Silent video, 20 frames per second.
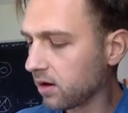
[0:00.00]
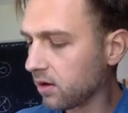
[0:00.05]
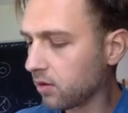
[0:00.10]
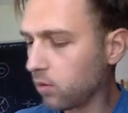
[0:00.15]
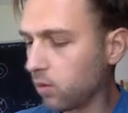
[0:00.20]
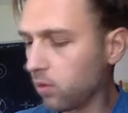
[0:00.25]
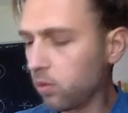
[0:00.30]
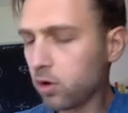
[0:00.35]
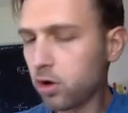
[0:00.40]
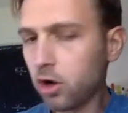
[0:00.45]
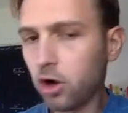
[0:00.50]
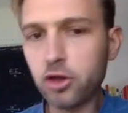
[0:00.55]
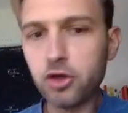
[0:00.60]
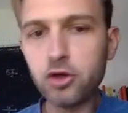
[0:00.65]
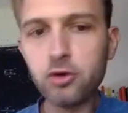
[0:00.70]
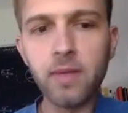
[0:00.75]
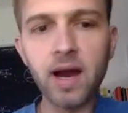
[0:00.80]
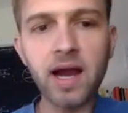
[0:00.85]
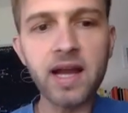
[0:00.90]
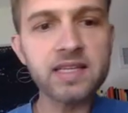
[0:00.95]
what we'll call
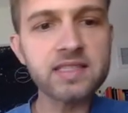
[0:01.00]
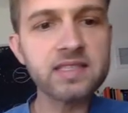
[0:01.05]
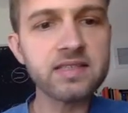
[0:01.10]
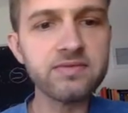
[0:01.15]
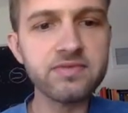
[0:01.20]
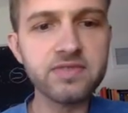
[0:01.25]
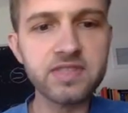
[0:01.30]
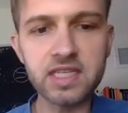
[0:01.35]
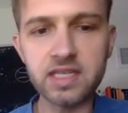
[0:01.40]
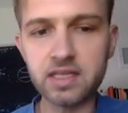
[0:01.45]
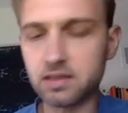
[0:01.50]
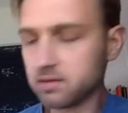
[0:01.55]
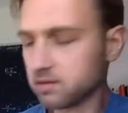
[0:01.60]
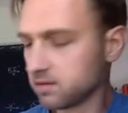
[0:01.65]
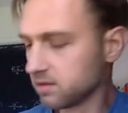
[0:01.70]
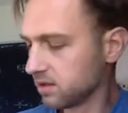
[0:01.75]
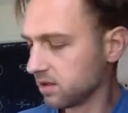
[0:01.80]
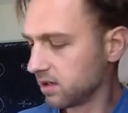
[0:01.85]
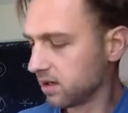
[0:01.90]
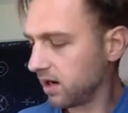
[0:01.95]
U- of D.
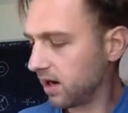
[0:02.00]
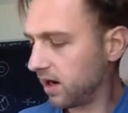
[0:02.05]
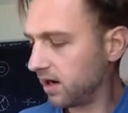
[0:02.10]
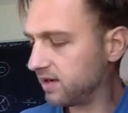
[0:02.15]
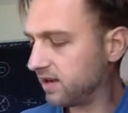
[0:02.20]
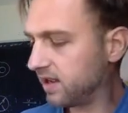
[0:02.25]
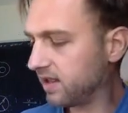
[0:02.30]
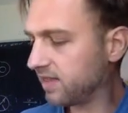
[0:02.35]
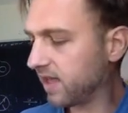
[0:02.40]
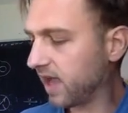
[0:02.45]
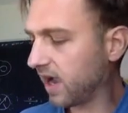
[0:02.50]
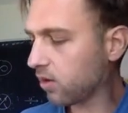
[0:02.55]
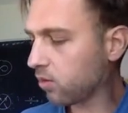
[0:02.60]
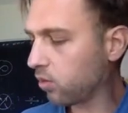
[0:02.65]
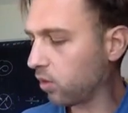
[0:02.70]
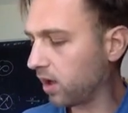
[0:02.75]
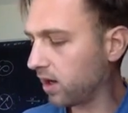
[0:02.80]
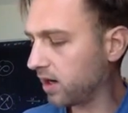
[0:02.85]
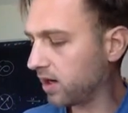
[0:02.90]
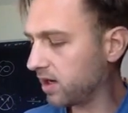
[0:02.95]
And take that
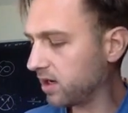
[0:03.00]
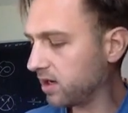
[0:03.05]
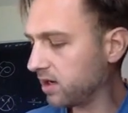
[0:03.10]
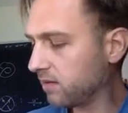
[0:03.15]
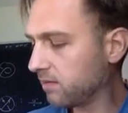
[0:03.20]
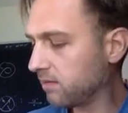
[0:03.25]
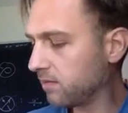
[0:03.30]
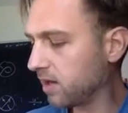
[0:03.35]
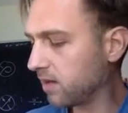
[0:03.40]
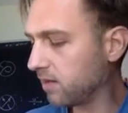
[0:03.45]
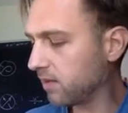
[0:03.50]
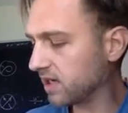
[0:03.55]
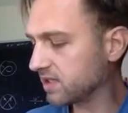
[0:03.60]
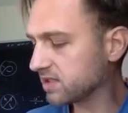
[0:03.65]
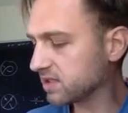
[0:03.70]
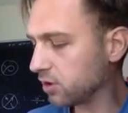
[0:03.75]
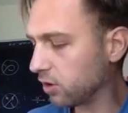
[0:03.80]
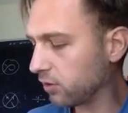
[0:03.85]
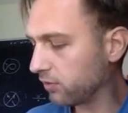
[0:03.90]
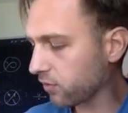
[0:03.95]
quantity,
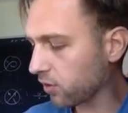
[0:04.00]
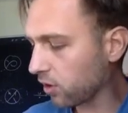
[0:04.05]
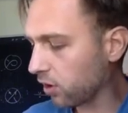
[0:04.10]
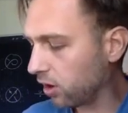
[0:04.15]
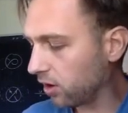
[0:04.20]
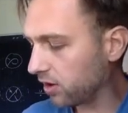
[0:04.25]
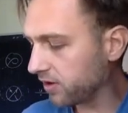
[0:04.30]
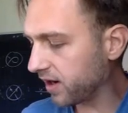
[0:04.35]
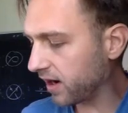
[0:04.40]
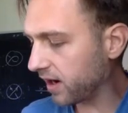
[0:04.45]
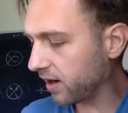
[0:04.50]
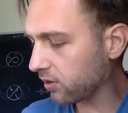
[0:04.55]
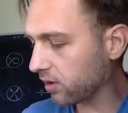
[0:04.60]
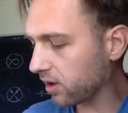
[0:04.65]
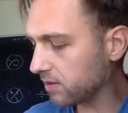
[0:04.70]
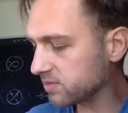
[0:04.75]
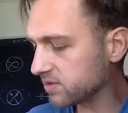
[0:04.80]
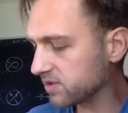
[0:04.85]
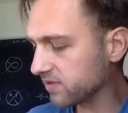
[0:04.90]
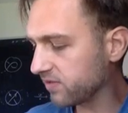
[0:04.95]
minimize it over all
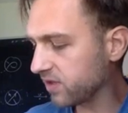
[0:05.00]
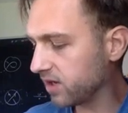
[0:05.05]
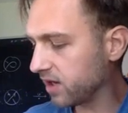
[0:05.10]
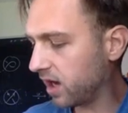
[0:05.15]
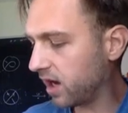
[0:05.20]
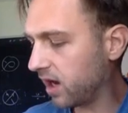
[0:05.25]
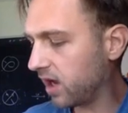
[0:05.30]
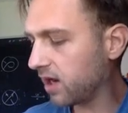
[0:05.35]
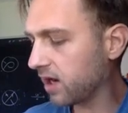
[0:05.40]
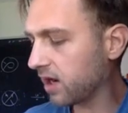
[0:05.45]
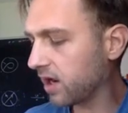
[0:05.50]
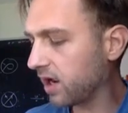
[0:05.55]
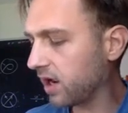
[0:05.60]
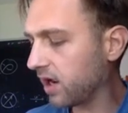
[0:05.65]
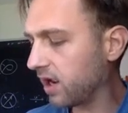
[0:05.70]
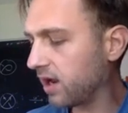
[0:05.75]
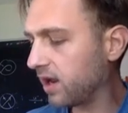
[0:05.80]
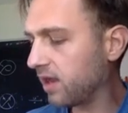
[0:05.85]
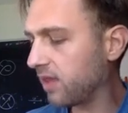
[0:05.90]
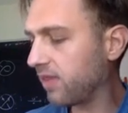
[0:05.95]
diagrams of the knot,
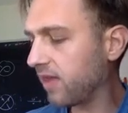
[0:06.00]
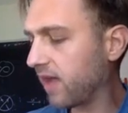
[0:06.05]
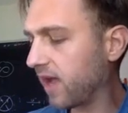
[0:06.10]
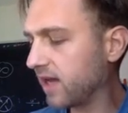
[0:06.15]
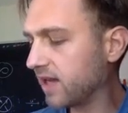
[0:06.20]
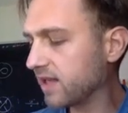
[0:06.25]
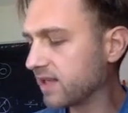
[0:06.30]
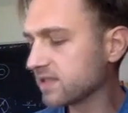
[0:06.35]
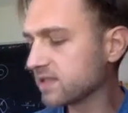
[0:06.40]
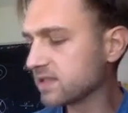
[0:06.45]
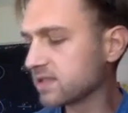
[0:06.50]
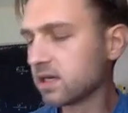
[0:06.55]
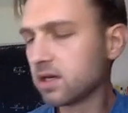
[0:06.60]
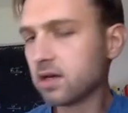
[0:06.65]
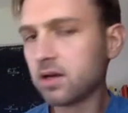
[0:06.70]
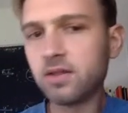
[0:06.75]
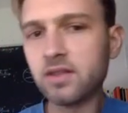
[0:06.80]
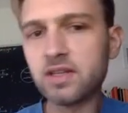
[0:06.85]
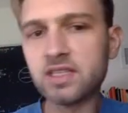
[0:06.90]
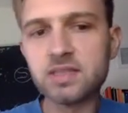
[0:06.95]
and that is
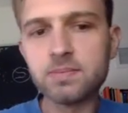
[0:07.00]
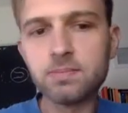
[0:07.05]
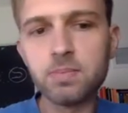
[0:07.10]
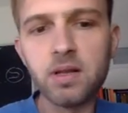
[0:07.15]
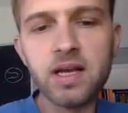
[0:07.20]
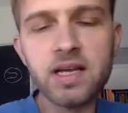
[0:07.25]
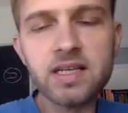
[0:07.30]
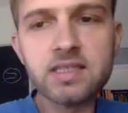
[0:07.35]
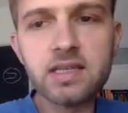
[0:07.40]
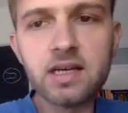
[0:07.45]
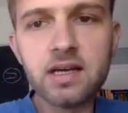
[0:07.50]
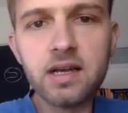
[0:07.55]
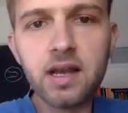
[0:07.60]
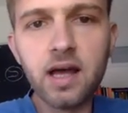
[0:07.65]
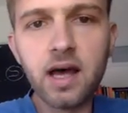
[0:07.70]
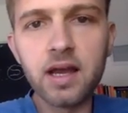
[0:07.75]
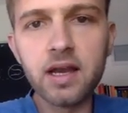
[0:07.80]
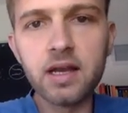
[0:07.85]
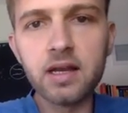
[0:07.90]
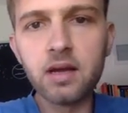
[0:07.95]
the
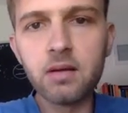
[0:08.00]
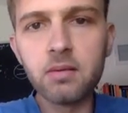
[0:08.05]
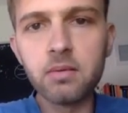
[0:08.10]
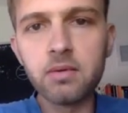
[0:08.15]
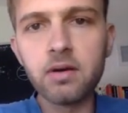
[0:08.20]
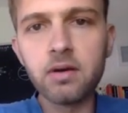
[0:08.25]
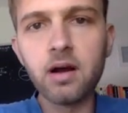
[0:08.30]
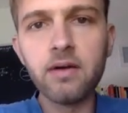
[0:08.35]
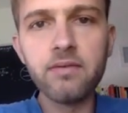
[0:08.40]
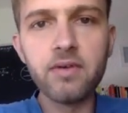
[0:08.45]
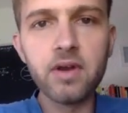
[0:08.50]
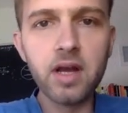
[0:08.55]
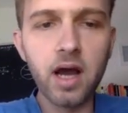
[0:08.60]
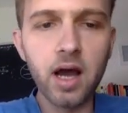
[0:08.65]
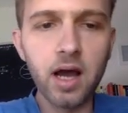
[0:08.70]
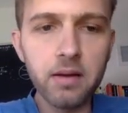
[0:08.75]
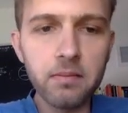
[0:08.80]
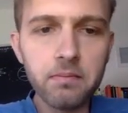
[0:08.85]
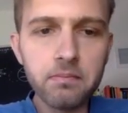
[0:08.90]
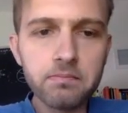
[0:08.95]
splice-unknotting number of a
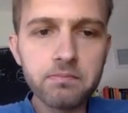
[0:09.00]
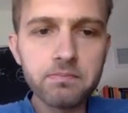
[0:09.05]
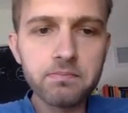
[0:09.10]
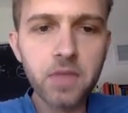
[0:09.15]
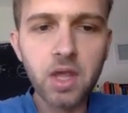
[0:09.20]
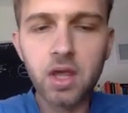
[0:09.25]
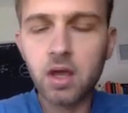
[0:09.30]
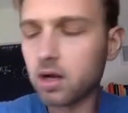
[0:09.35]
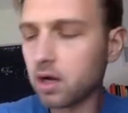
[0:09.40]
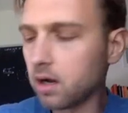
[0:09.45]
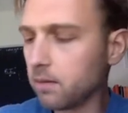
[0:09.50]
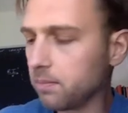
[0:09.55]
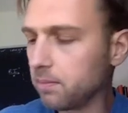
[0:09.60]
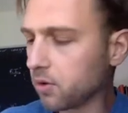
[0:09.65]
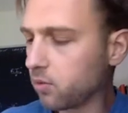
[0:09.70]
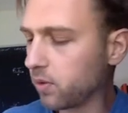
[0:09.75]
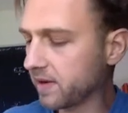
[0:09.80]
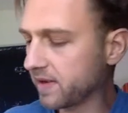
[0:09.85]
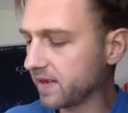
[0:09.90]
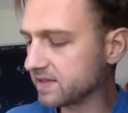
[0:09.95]
knot. A couple
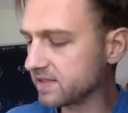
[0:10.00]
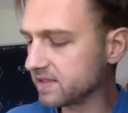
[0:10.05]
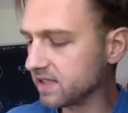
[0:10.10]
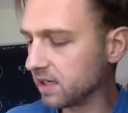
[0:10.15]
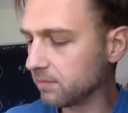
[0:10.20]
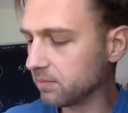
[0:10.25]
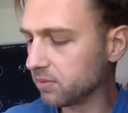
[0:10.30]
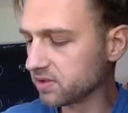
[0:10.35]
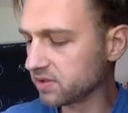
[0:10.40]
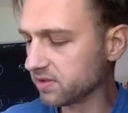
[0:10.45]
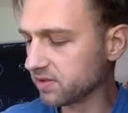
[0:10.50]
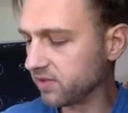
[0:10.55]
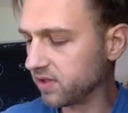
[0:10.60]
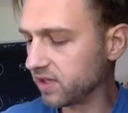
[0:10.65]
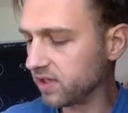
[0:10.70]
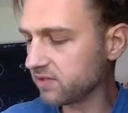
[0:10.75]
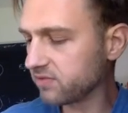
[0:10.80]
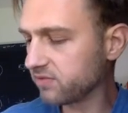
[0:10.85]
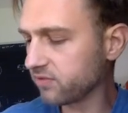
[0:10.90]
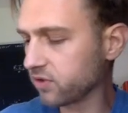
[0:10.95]
quick examples of
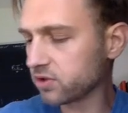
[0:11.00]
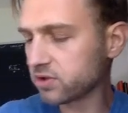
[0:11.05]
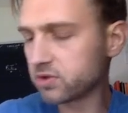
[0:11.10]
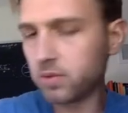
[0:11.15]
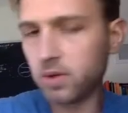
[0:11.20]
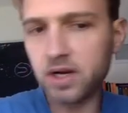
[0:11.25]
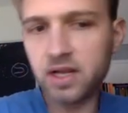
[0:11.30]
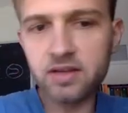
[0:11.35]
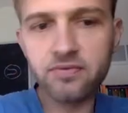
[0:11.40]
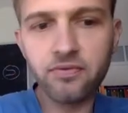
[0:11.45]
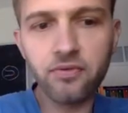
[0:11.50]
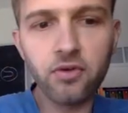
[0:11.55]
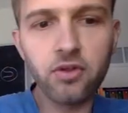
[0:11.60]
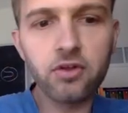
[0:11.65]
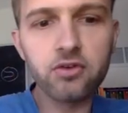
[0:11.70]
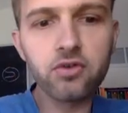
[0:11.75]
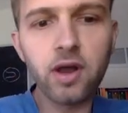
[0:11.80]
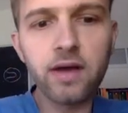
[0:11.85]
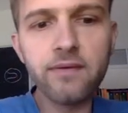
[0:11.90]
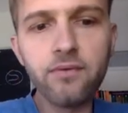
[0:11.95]
this. First one is for the
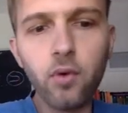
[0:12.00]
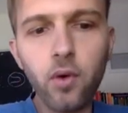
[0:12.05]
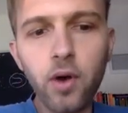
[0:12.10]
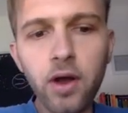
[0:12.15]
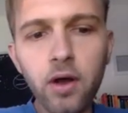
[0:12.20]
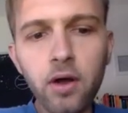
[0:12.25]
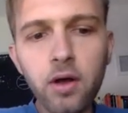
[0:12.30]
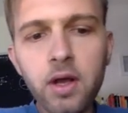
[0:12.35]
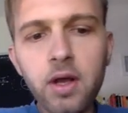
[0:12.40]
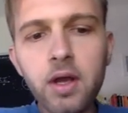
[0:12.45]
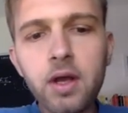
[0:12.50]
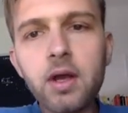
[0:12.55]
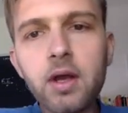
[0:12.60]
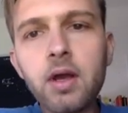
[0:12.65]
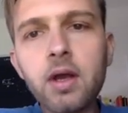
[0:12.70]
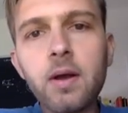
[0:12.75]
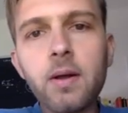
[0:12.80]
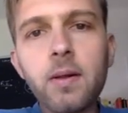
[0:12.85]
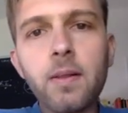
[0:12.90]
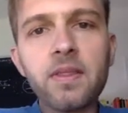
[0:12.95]
trefoil,
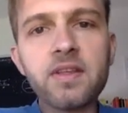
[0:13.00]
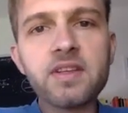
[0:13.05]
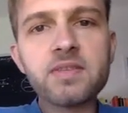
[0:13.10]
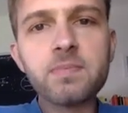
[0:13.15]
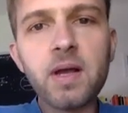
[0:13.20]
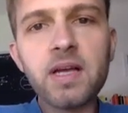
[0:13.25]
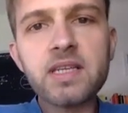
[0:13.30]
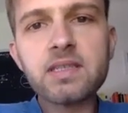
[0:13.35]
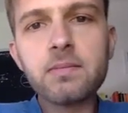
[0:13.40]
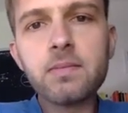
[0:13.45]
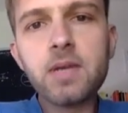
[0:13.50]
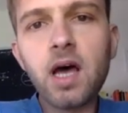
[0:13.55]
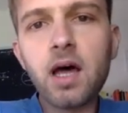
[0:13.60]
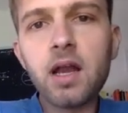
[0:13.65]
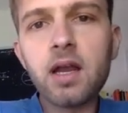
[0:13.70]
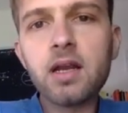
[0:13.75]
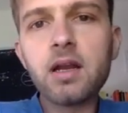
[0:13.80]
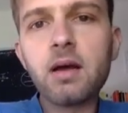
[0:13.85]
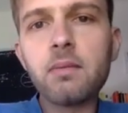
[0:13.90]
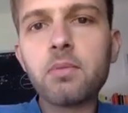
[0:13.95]
the
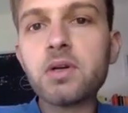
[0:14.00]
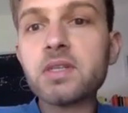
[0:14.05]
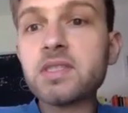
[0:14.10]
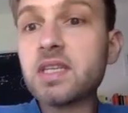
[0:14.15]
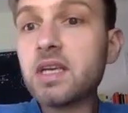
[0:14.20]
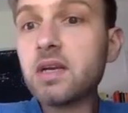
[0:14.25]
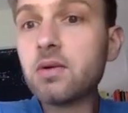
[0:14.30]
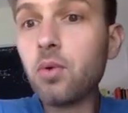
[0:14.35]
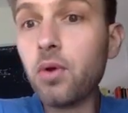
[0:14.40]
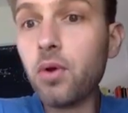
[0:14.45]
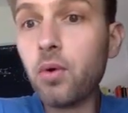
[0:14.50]
splice-unknotting number is equal